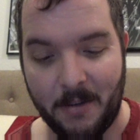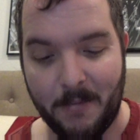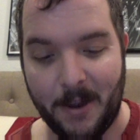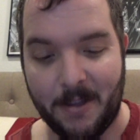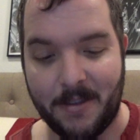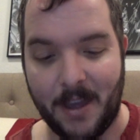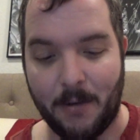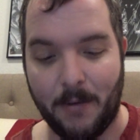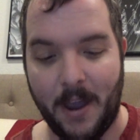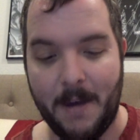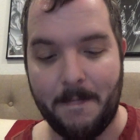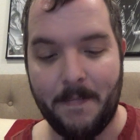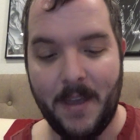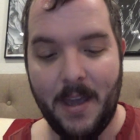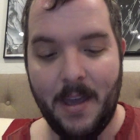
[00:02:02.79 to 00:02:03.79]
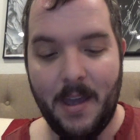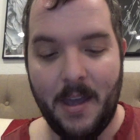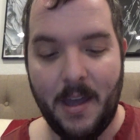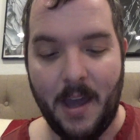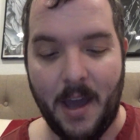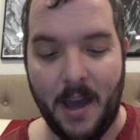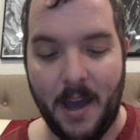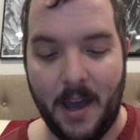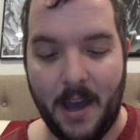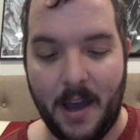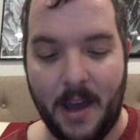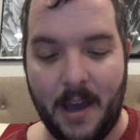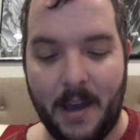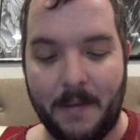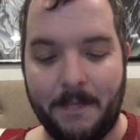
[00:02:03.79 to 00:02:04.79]
pronouncing that right.
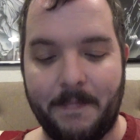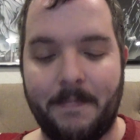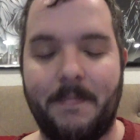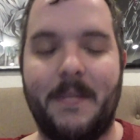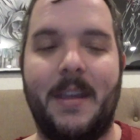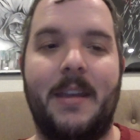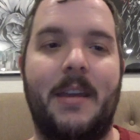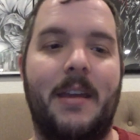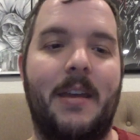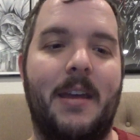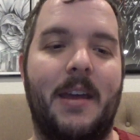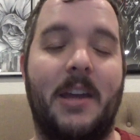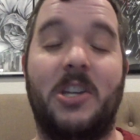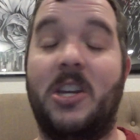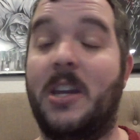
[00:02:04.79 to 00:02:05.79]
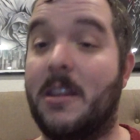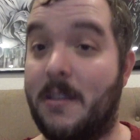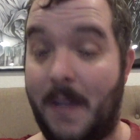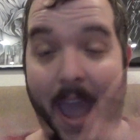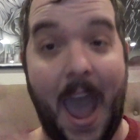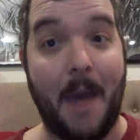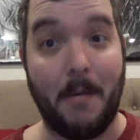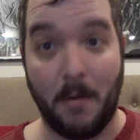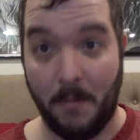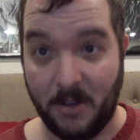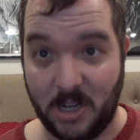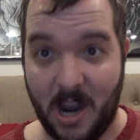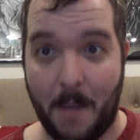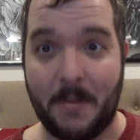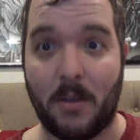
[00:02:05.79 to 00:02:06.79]
Um, uh, she does an admirable
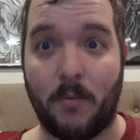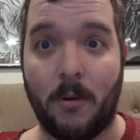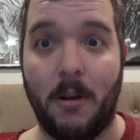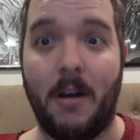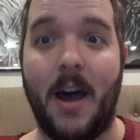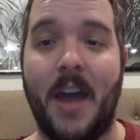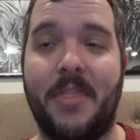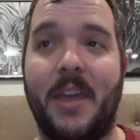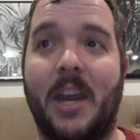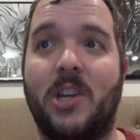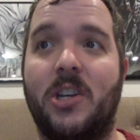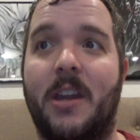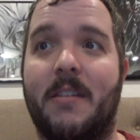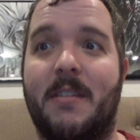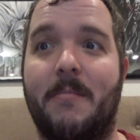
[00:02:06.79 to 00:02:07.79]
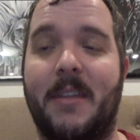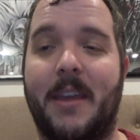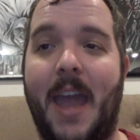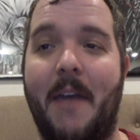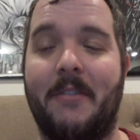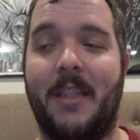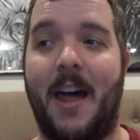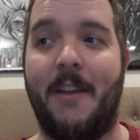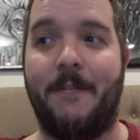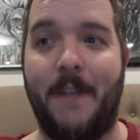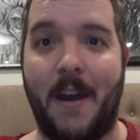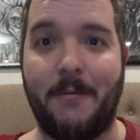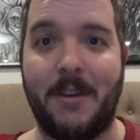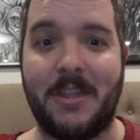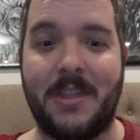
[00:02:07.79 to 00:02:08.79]
job in the role. I think she does seem like having a lot of
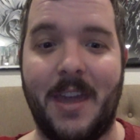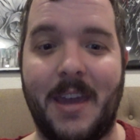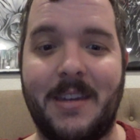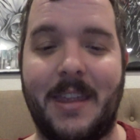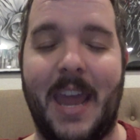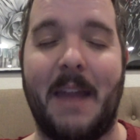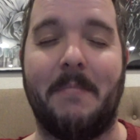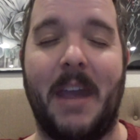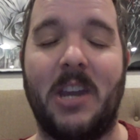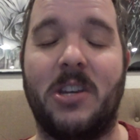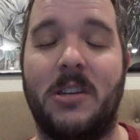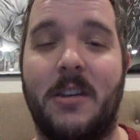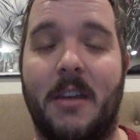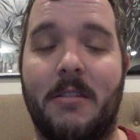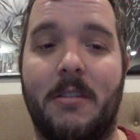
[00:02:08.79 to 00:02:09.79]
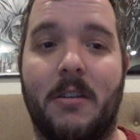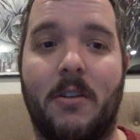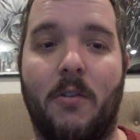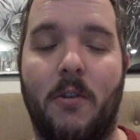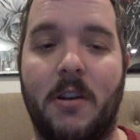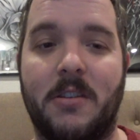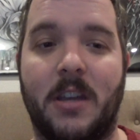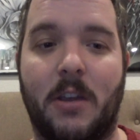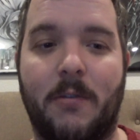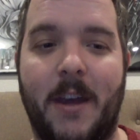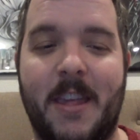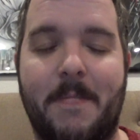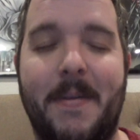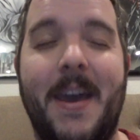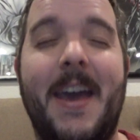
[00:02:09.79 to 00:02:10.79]
fun with it. The animation does look gorgeous and
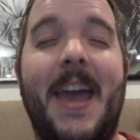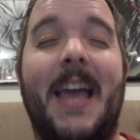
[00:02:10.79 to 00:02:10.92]
crisp.